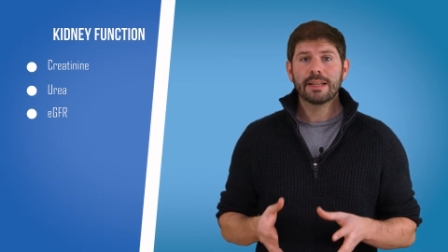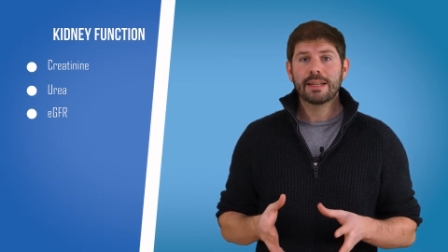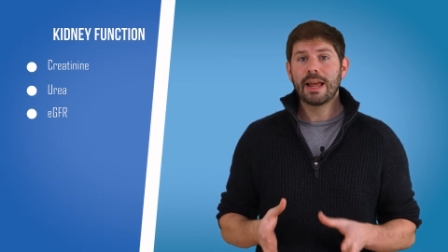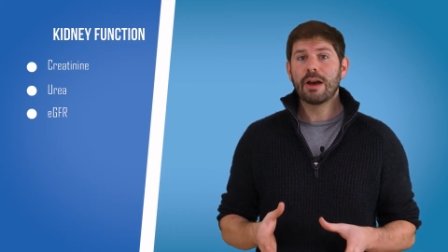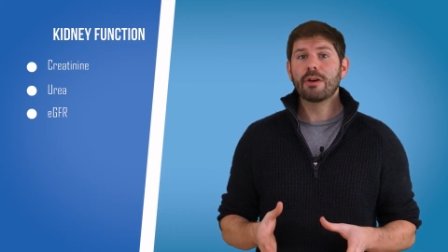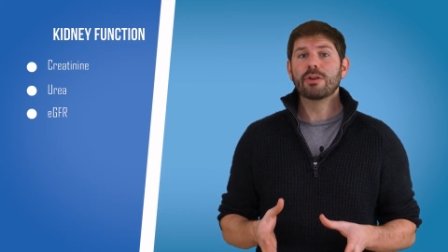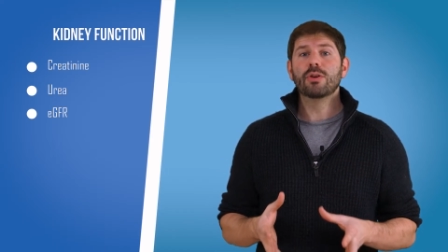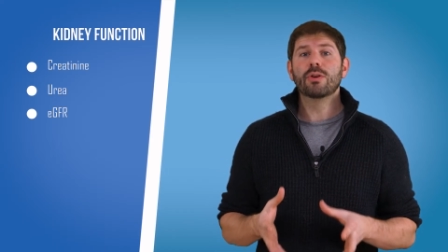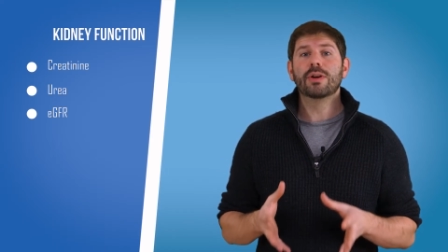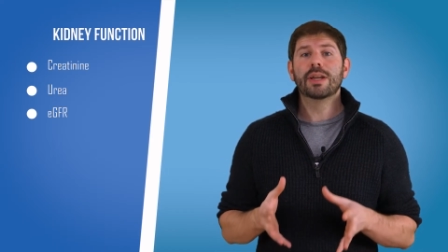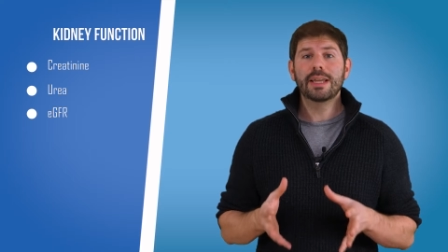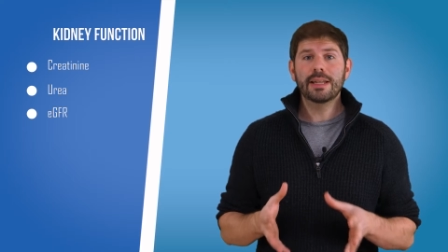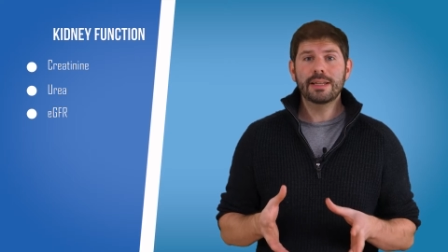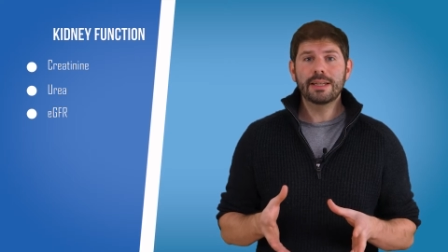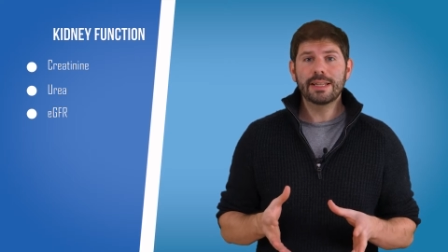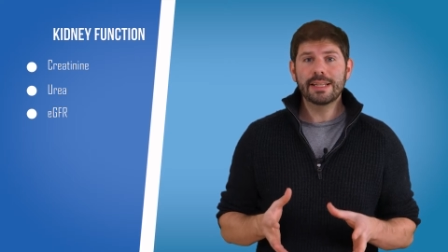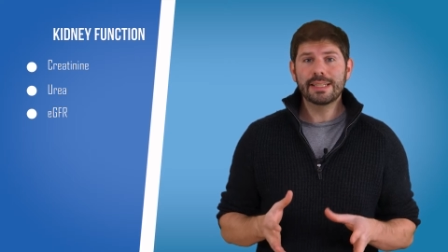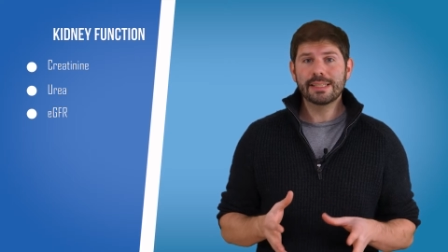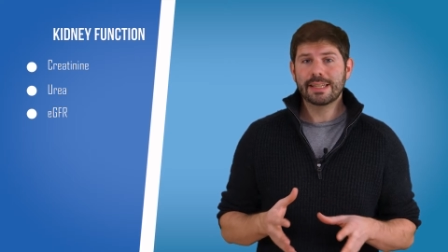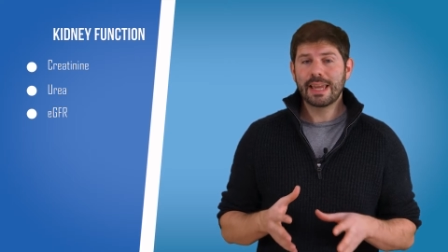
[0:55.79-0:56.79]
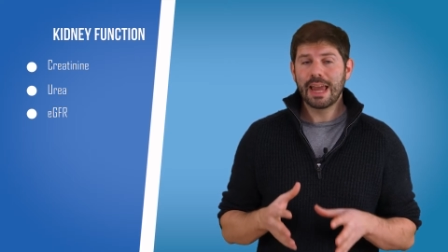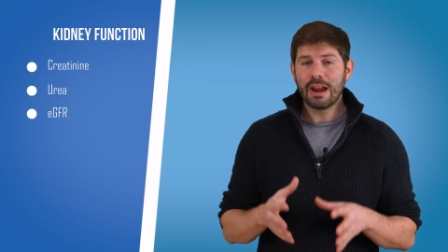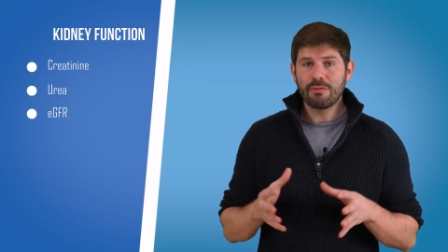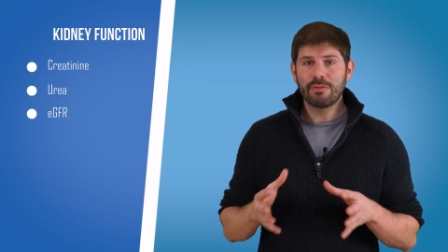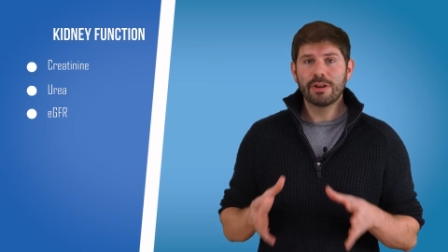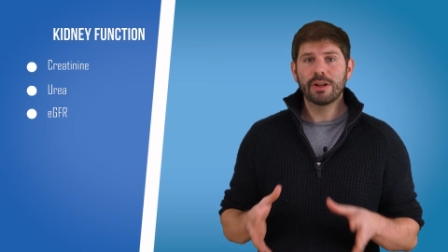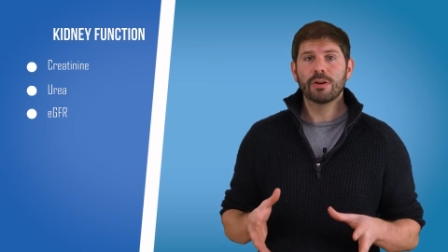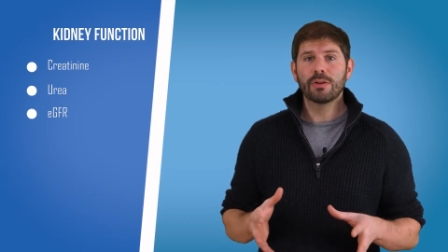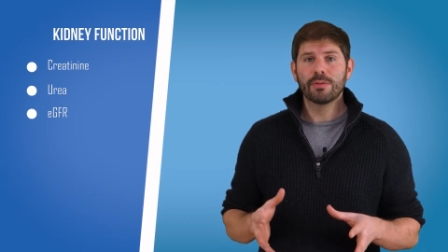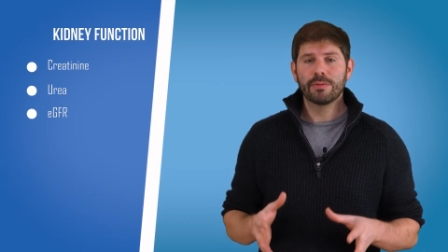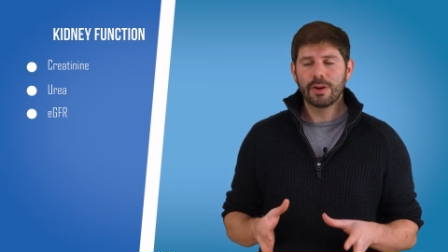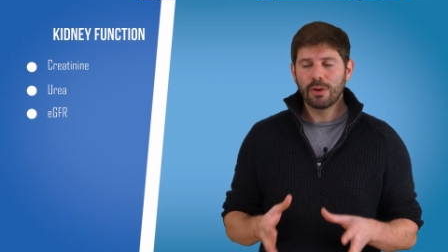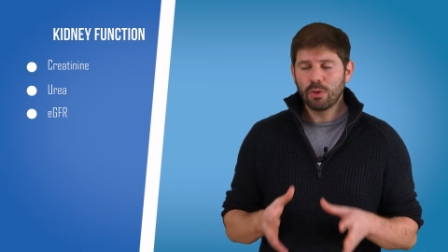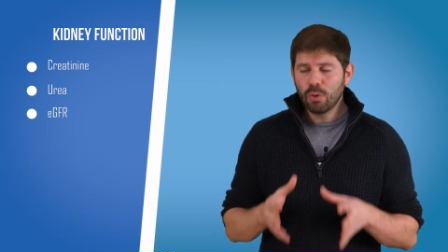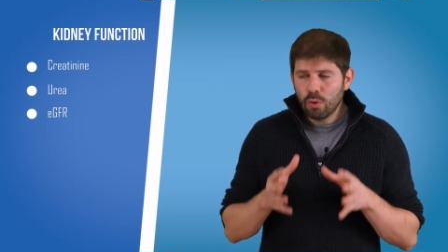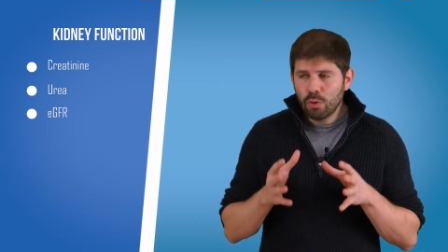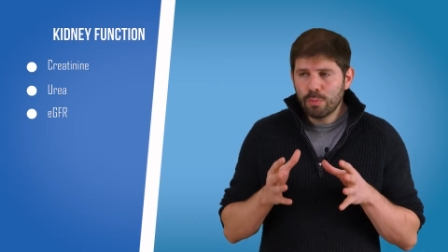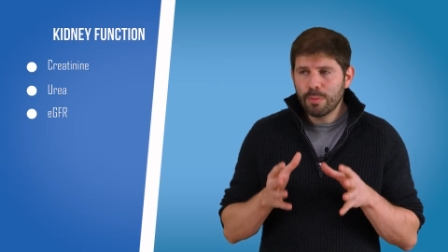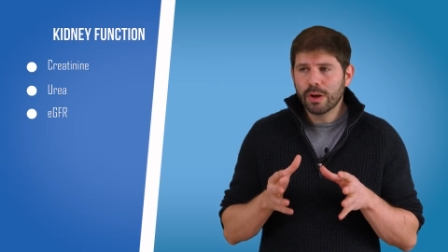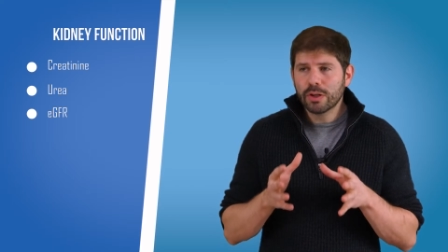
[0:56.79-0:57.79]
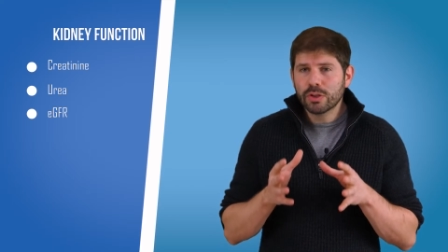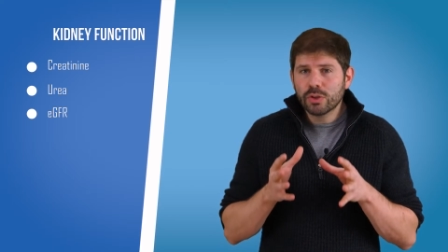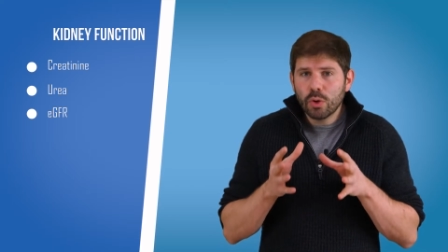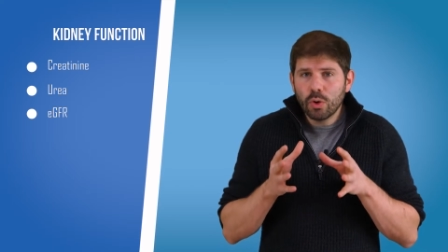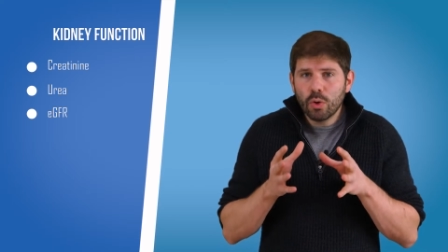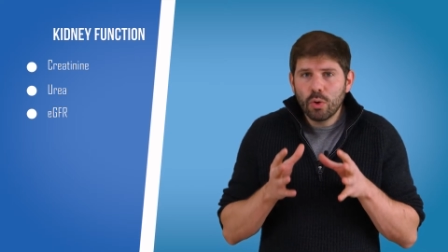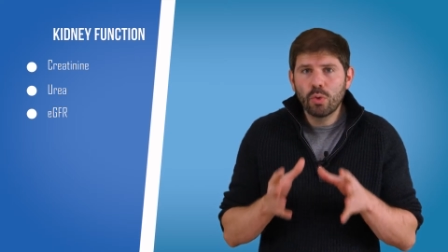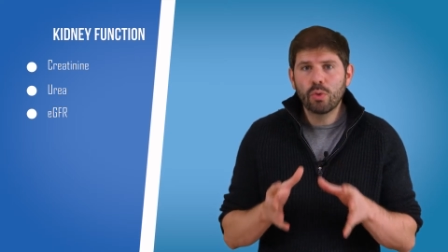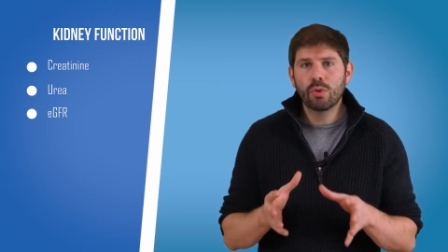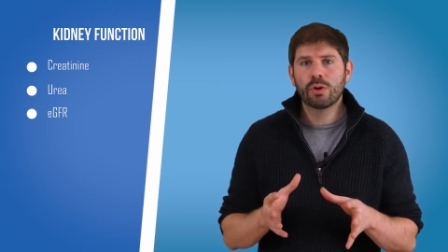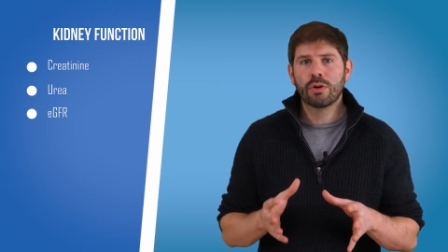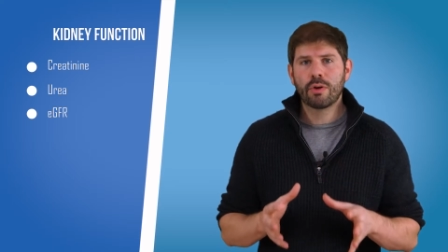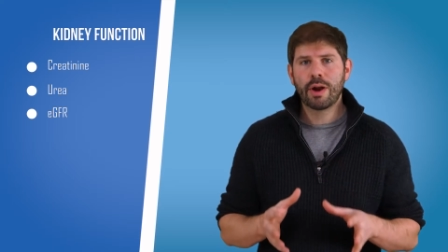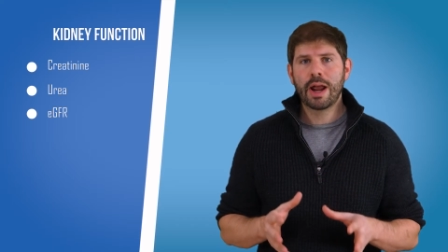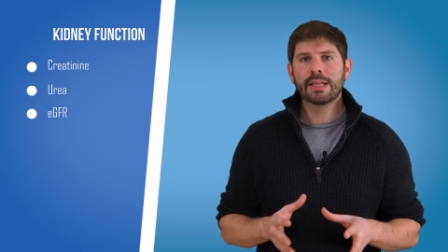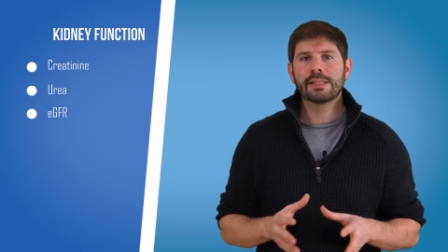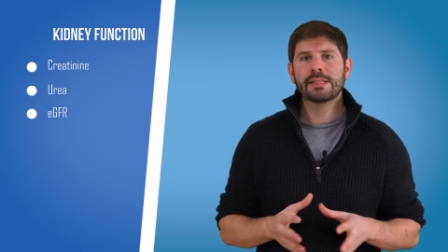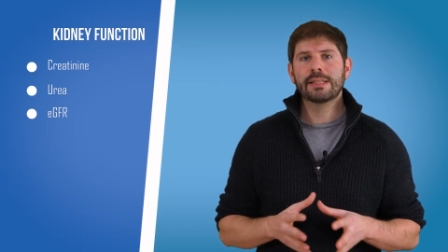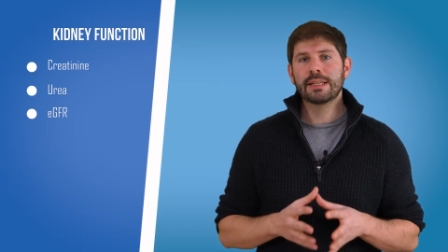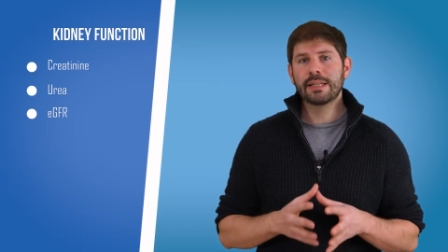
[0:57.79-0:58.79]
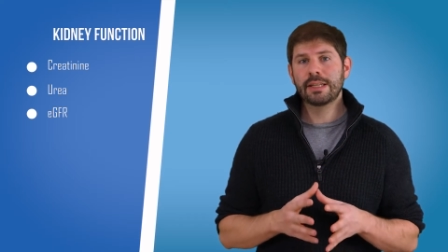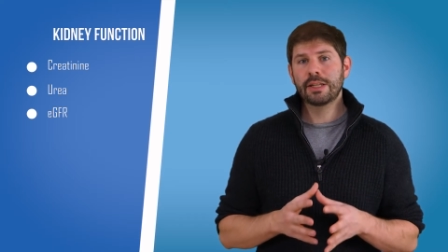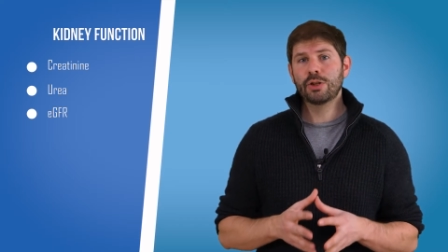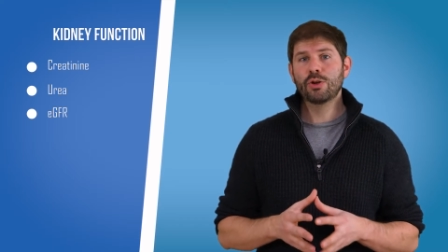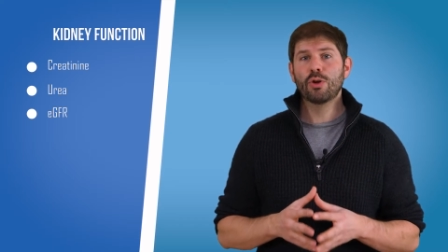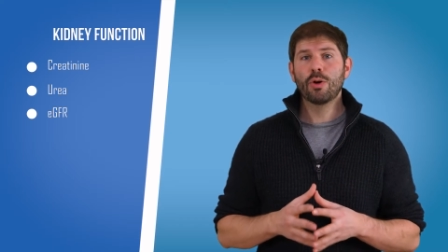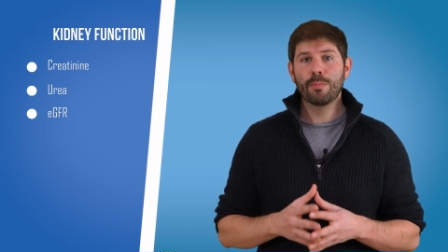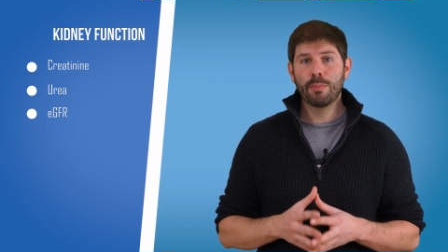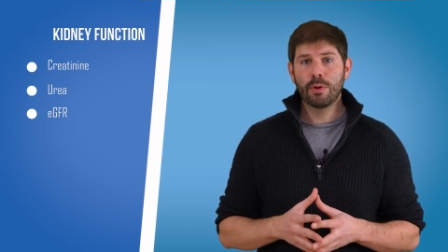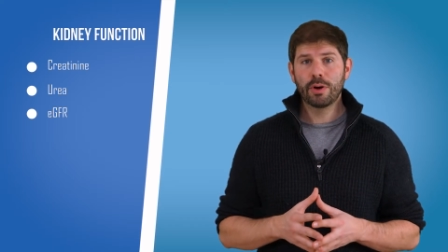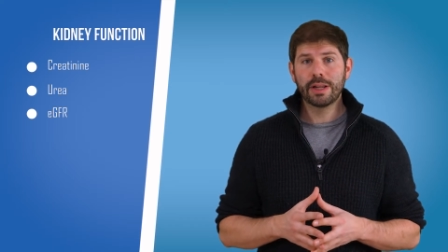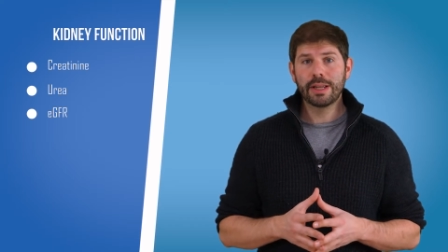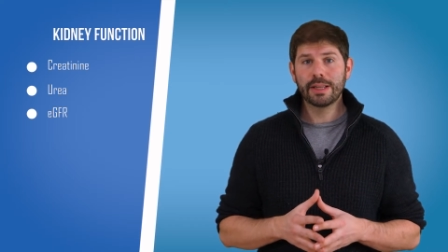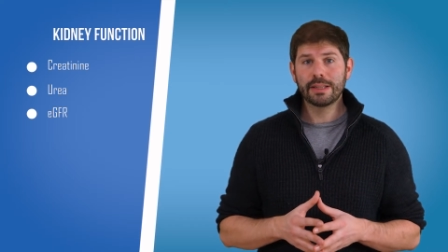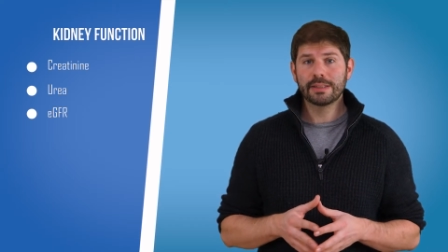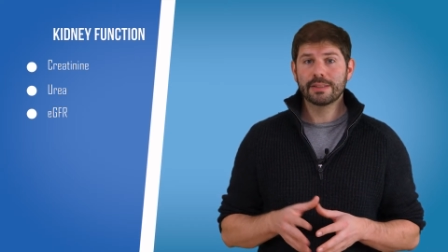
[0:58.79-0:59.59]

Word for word: Now, your kidneys get rid of almost all creatinine in your body,